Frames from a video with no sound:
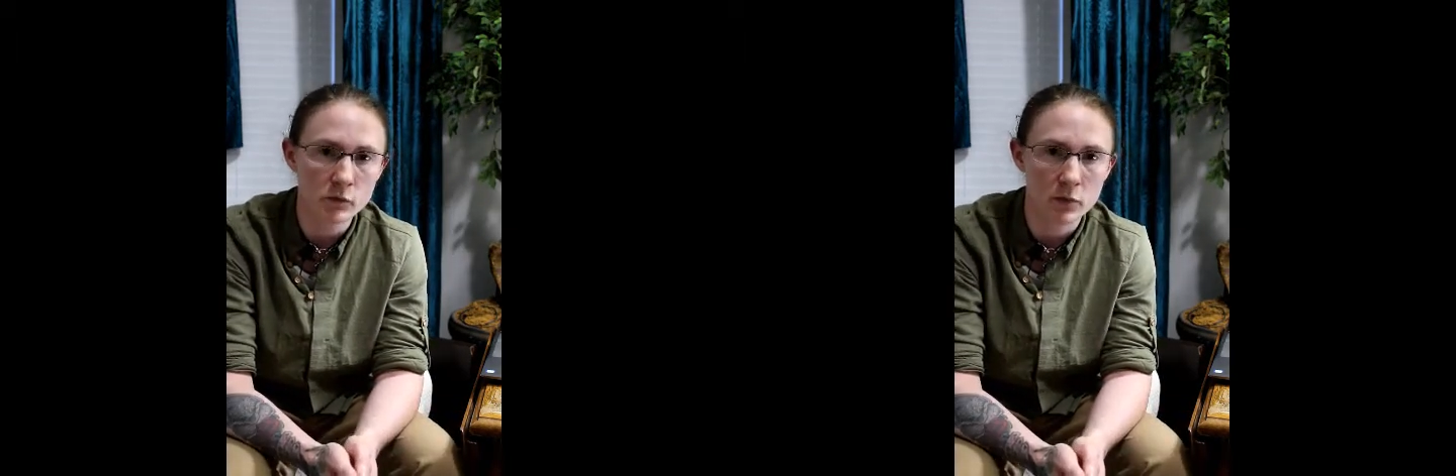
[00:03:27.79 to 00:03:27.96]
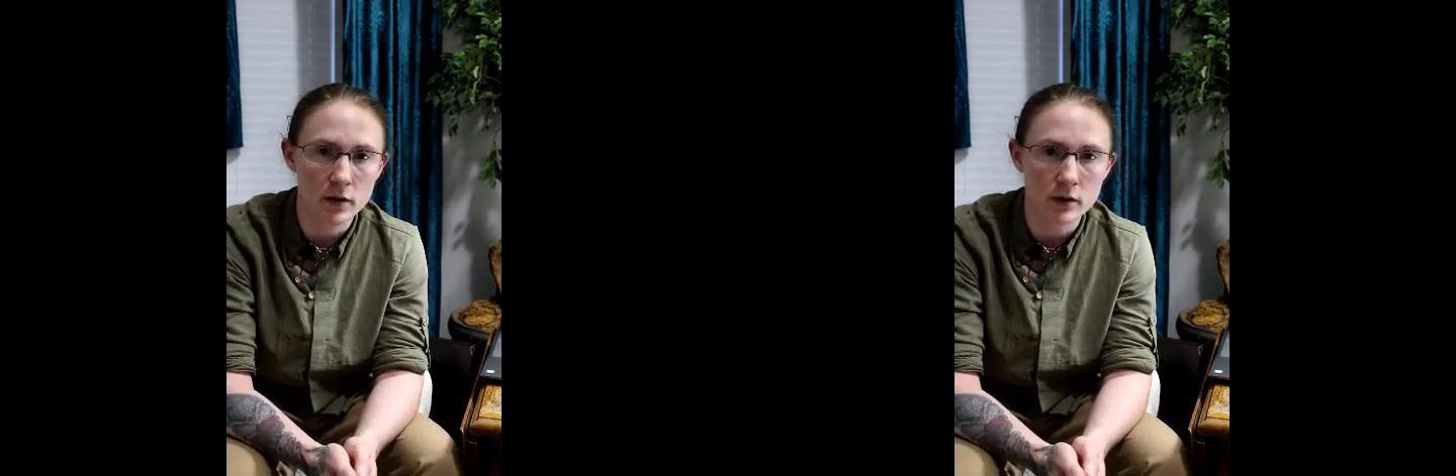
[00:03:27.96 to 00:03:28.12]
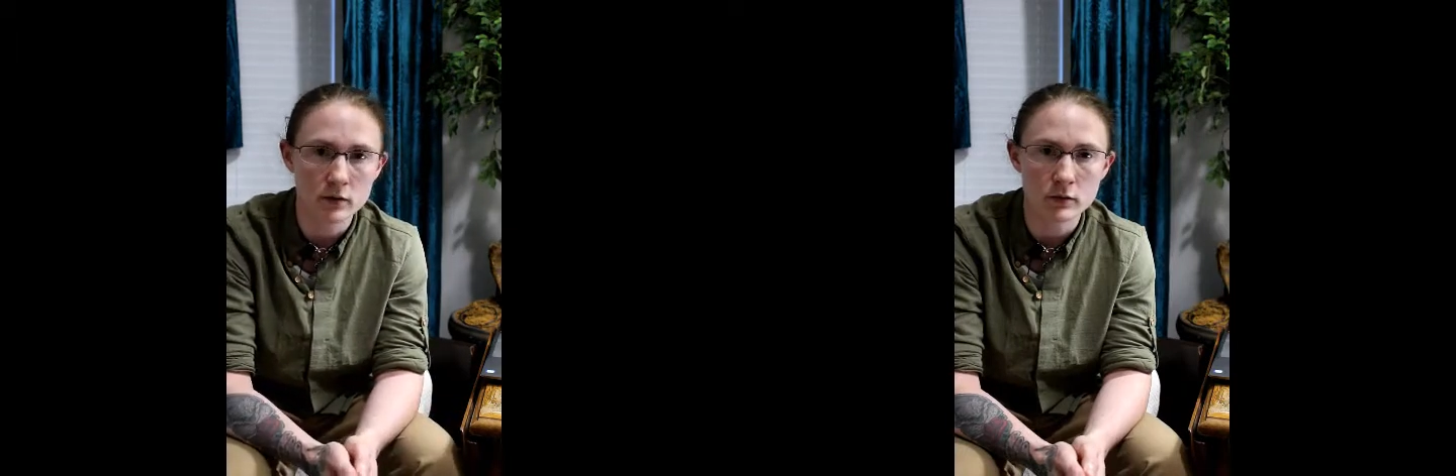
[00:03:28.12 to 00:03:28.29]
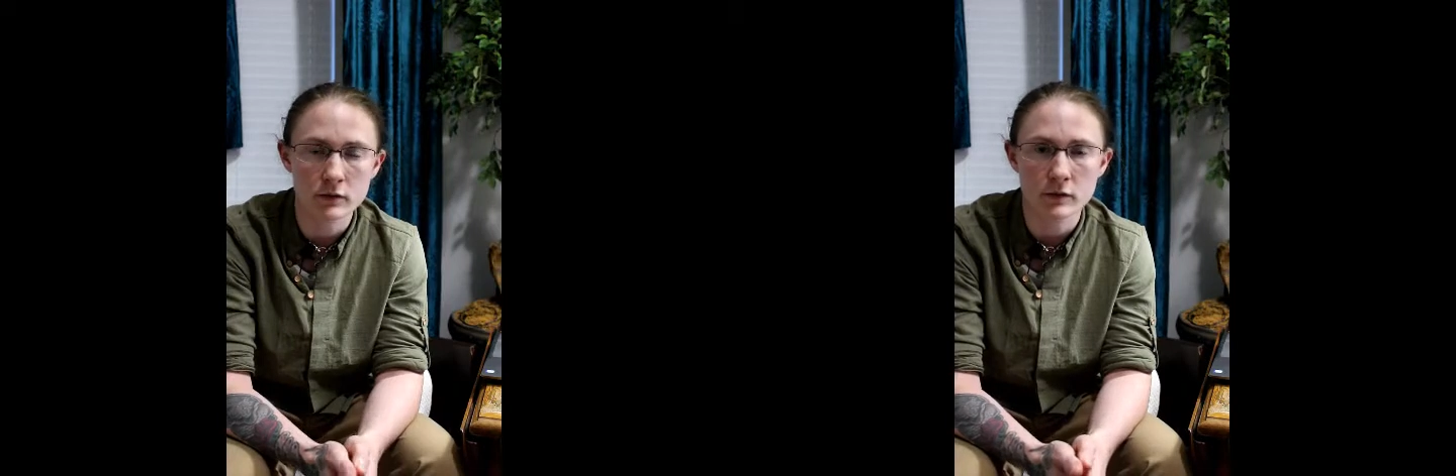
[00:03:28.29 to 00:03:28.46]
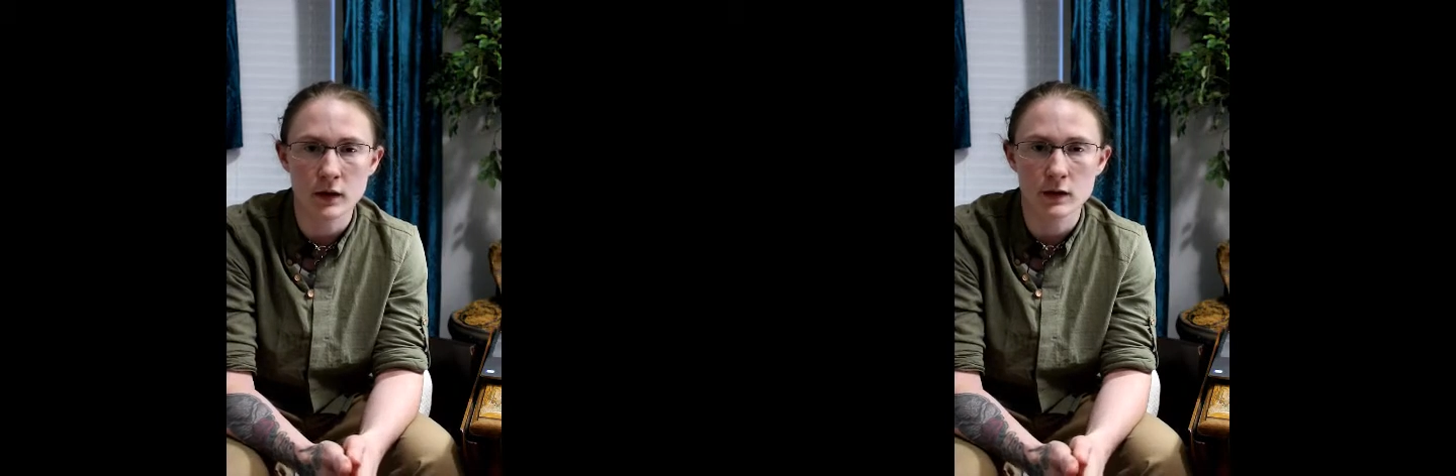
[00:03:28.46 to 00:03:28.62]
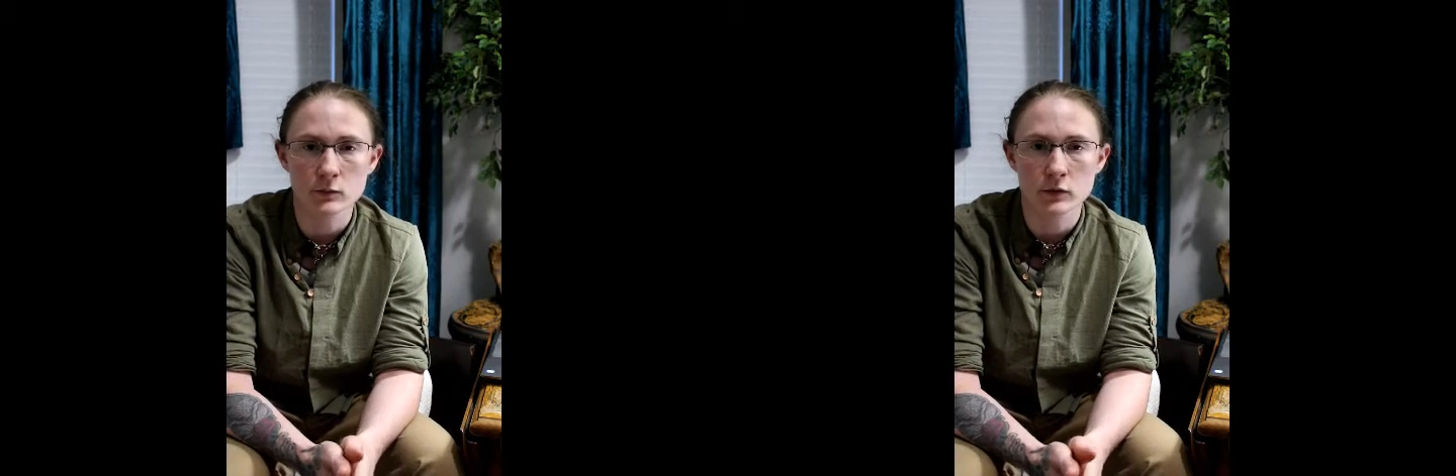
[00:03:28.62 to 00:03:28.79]
predators in the
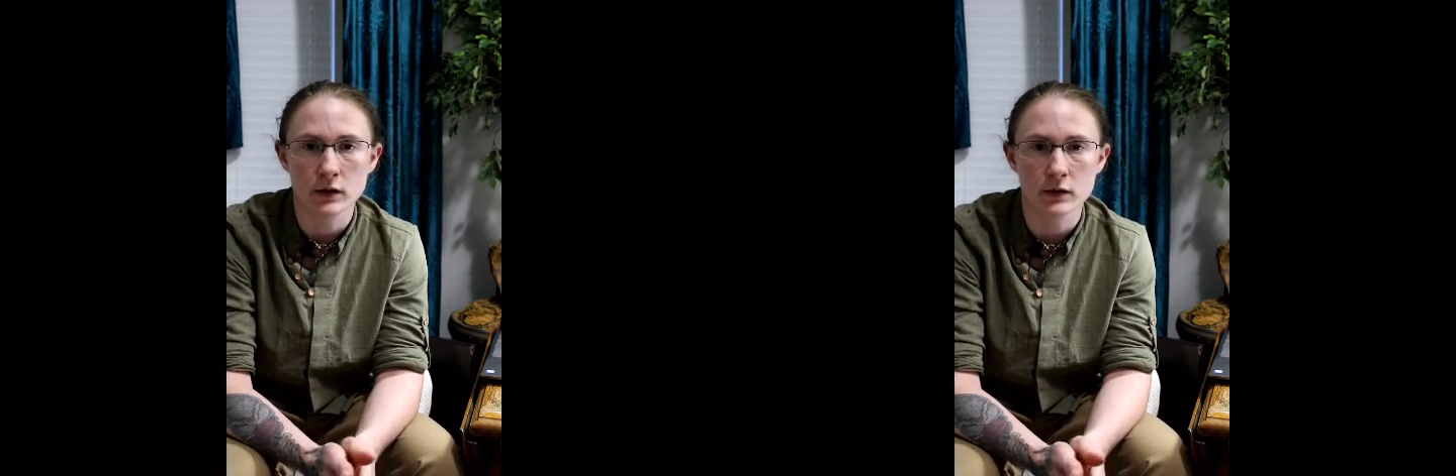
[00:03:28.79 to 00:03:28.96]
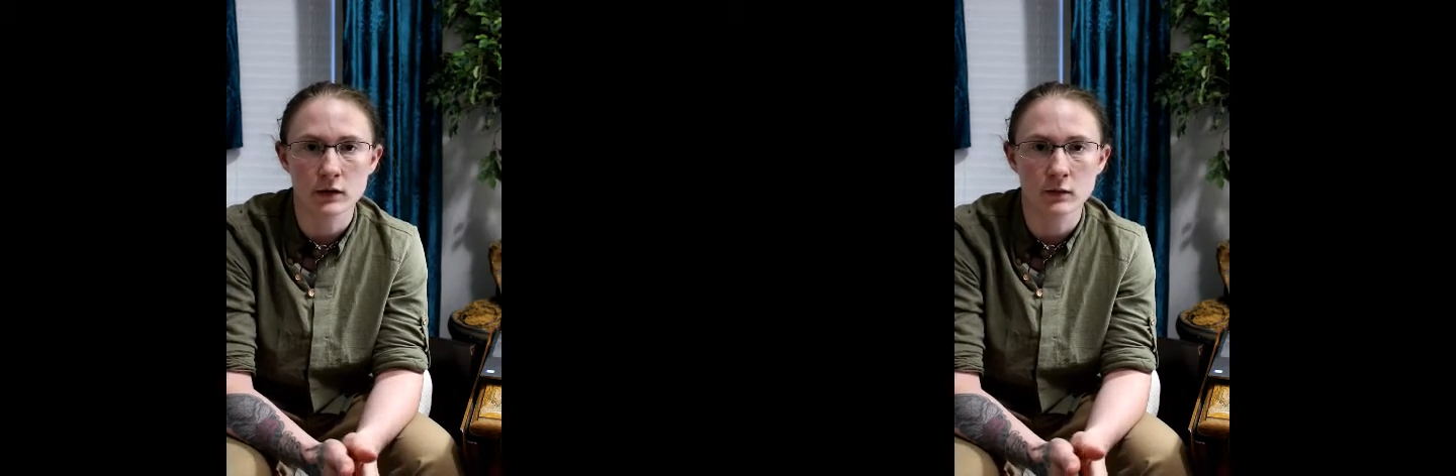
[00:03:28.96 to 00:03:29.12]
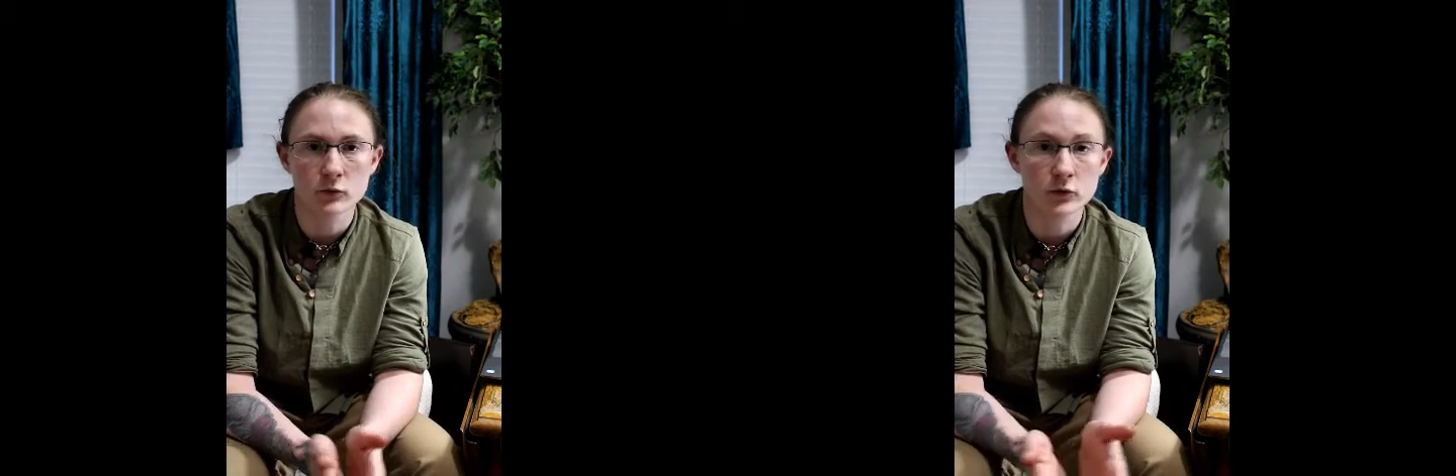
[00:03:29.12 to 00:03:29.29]
animal kingdom,